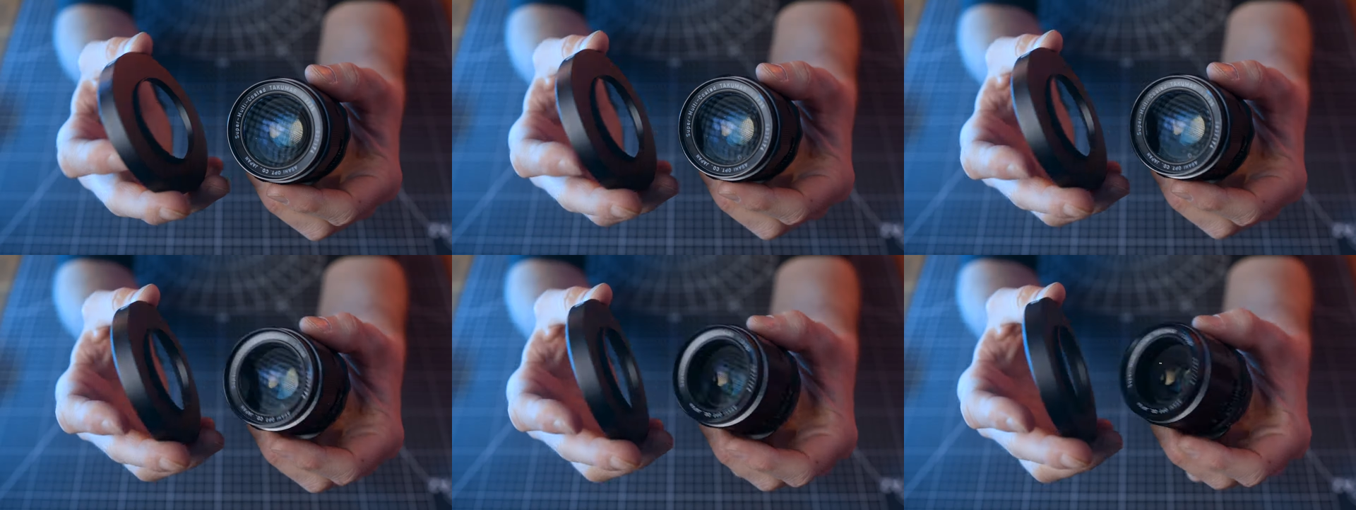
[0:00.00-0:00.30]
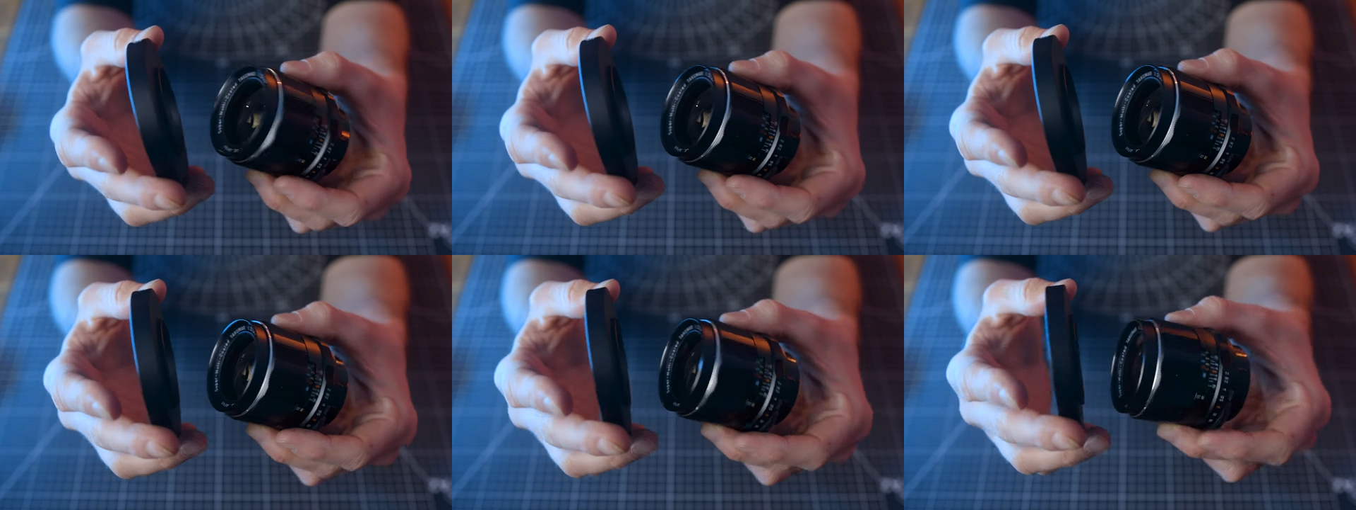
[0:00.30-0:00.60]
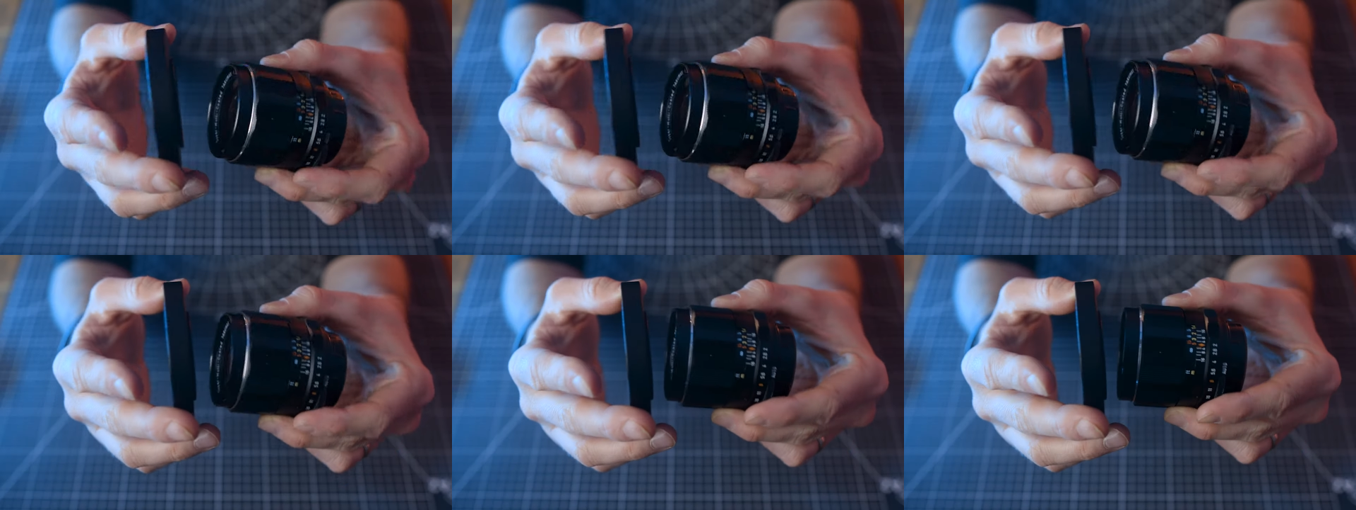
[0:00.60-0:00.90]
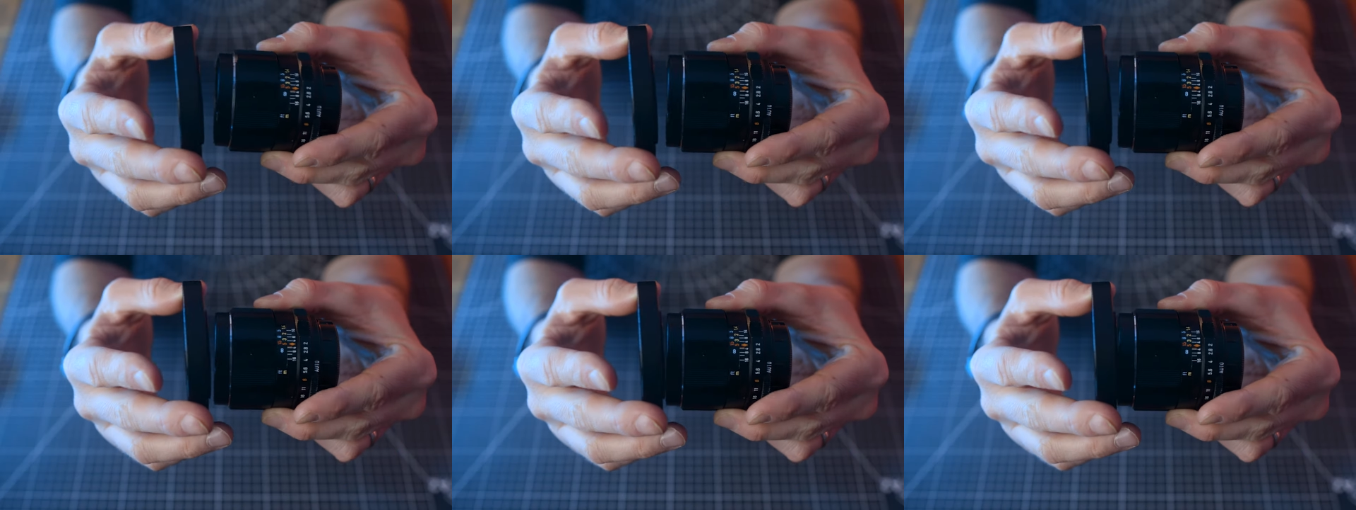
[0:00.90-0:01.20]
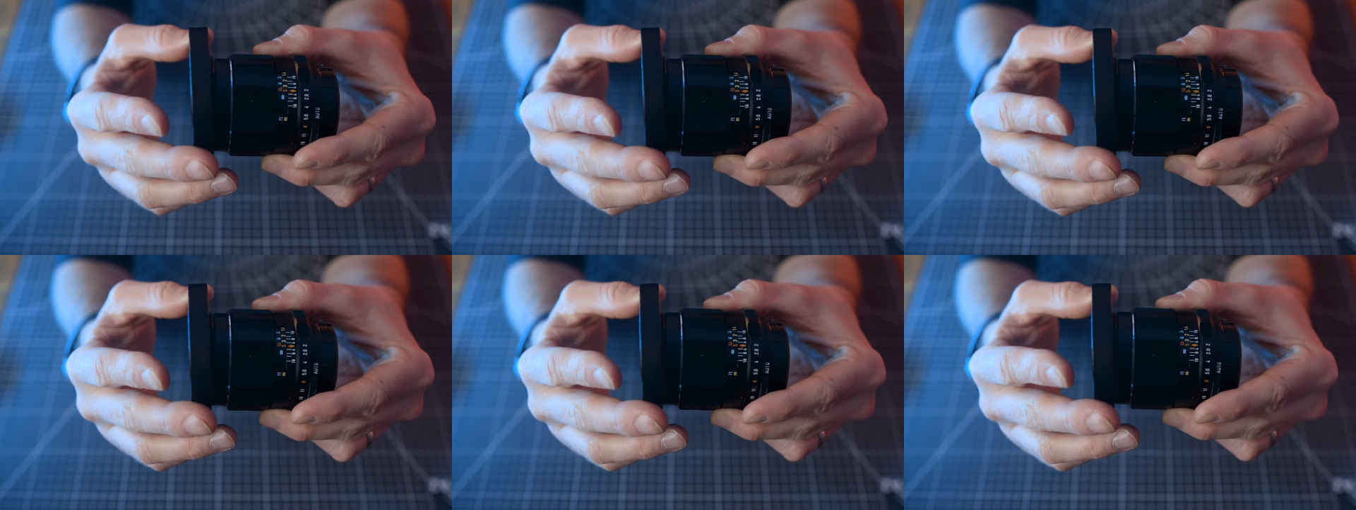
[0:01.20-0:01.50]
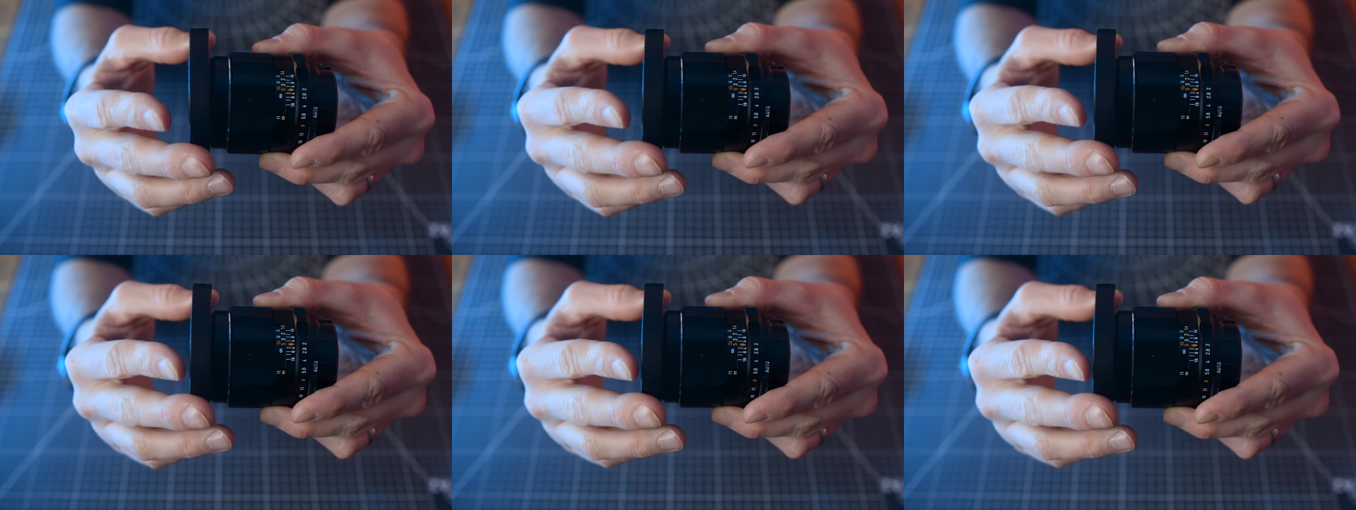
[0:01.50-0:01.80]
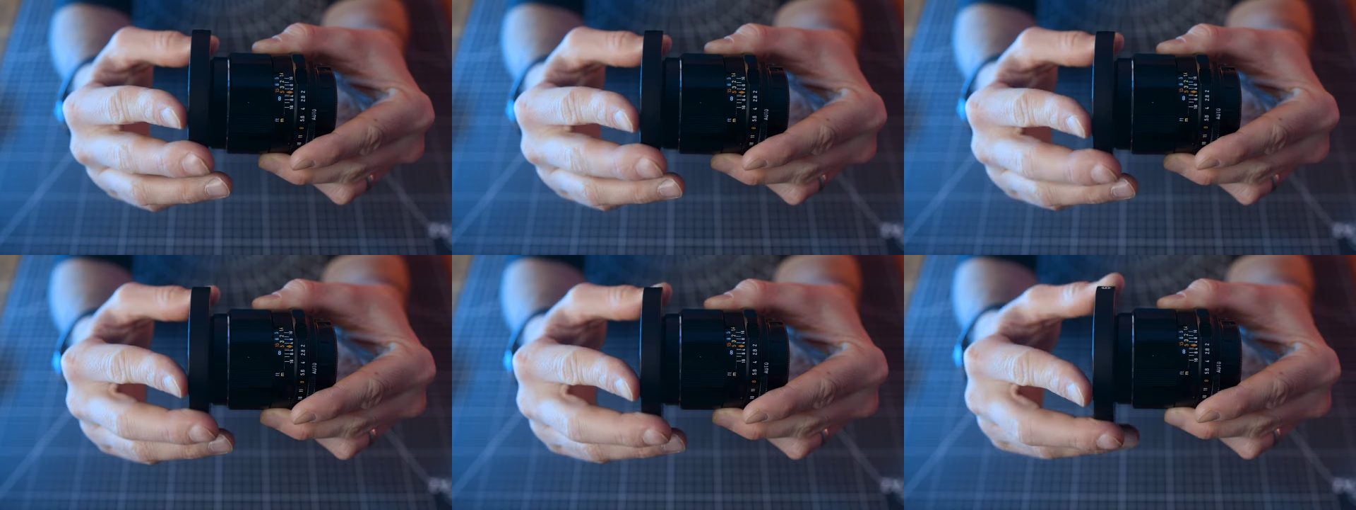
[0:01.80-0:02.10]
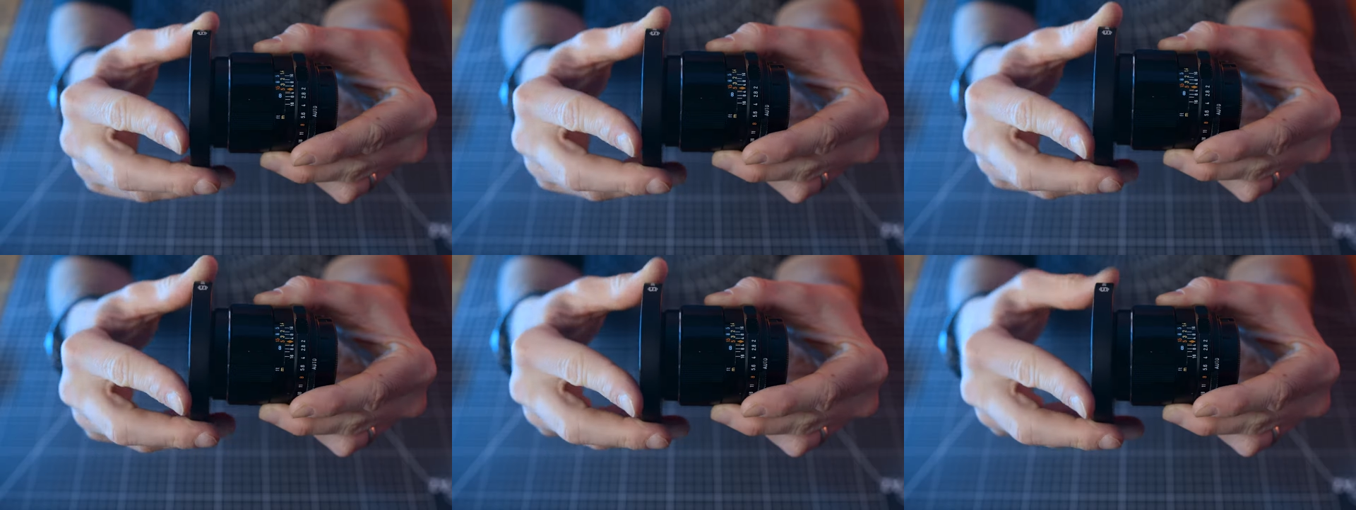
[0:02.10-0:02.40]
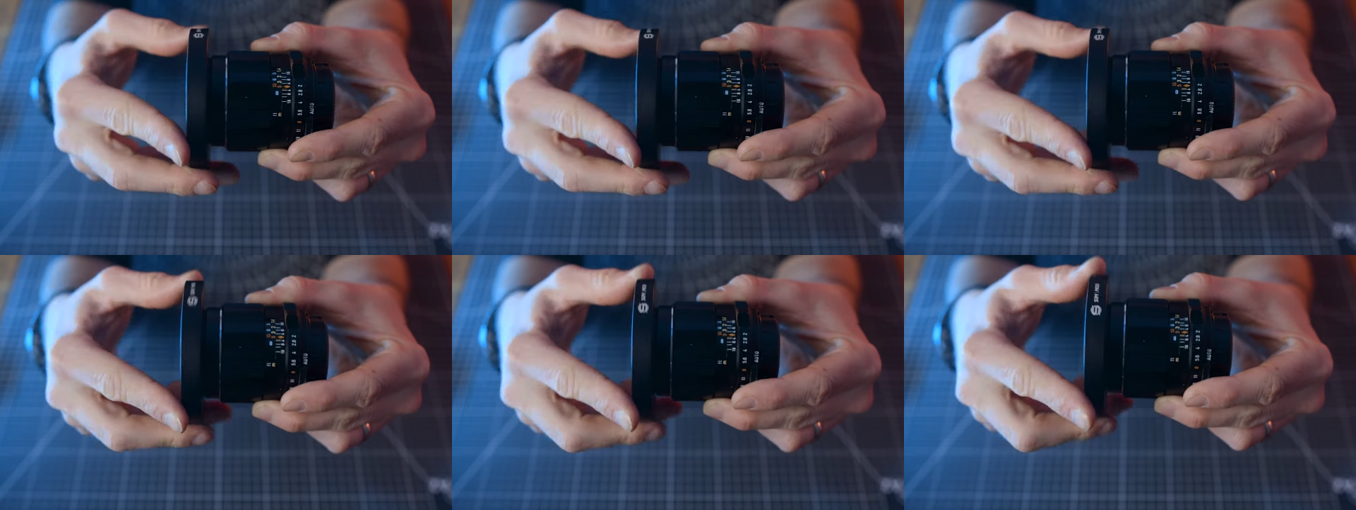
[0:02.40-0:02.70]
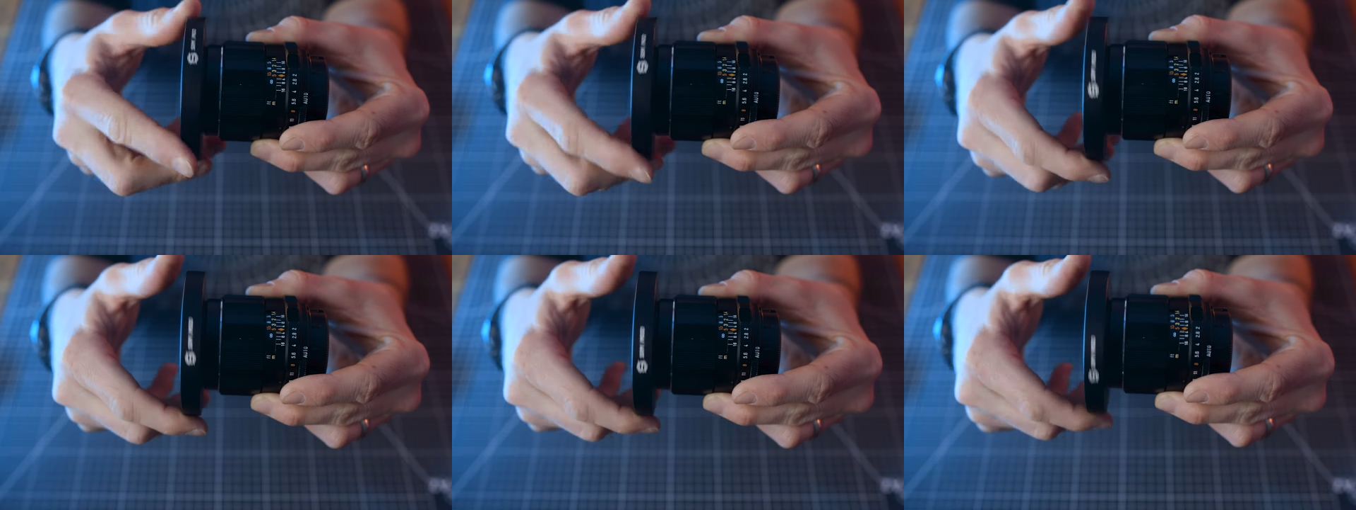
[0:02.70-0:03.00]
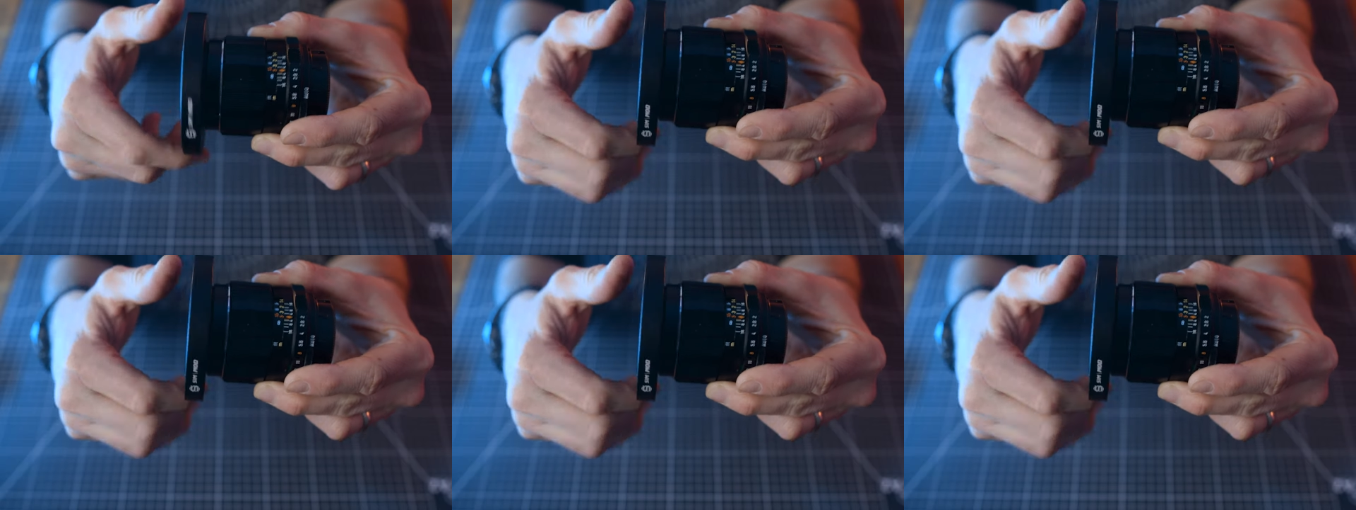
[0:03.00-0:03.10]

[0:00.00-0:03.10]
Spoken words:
Nobody's mouth can be seen.